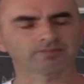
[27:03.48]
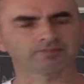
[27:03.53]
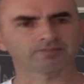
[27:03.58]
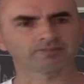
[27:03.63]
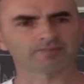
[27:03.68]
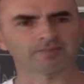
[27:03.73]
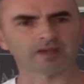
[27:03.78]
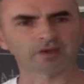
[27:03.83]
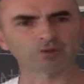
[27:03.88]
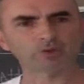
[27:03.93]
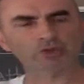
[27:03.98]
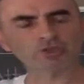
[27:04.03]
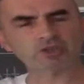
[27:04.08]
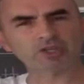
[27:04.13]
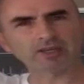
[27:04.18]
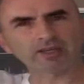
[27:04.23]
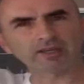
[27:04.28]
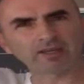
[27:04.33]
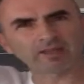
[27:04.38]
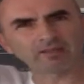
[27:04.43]
No
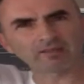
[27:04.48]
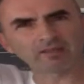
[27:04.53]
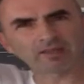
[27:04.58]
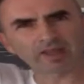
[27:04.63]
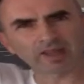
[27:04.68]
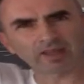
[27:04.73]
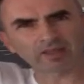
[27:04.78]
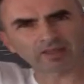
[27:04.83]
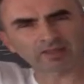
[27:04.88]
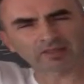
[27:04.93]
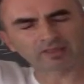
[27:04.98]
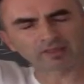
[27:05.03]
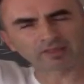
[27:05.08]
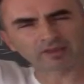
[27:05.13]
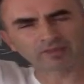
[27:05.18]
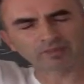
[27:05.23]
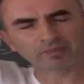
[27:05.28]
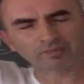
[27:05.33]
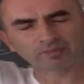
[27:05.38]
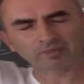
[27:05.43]
sudden death.
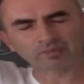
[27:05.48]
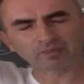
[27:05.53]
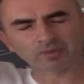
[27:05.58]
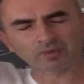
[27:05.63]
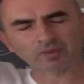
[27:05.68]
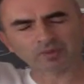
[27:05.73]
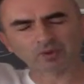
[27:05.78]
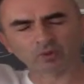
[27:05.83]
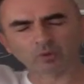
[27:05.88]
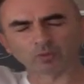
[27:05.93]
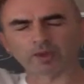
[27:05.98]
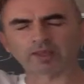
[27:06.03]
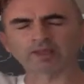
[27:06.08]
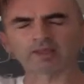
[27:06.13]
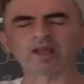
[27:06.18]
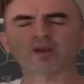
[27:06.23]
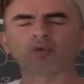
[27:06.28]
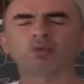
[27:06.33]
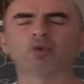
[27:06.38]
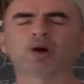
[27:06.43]
When
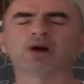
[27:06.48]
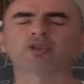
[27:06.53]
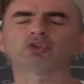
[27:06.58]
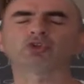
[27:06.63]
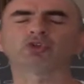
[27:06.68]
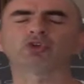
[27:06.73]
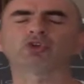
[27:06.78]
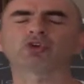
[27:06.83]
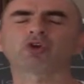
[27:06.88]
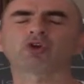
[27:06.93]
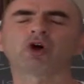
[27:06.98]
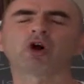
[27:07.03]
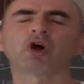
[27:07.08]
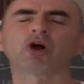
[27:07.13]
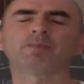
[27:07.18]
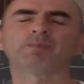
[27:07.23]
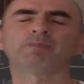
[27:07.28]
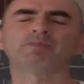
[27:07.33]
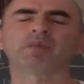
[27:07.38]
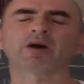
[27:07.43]
they want to
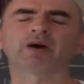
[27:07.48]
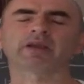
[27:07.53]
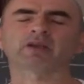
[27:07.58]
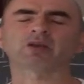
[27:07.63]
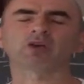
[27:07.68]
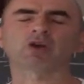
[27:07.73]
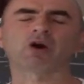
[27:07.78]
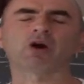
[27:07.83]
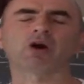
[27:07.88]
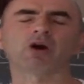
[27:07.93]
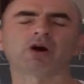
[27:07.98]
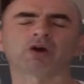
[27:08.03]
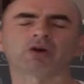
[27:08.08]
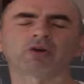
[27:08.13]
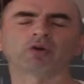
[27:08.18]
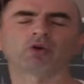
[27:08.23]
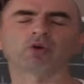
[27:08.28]
carve my car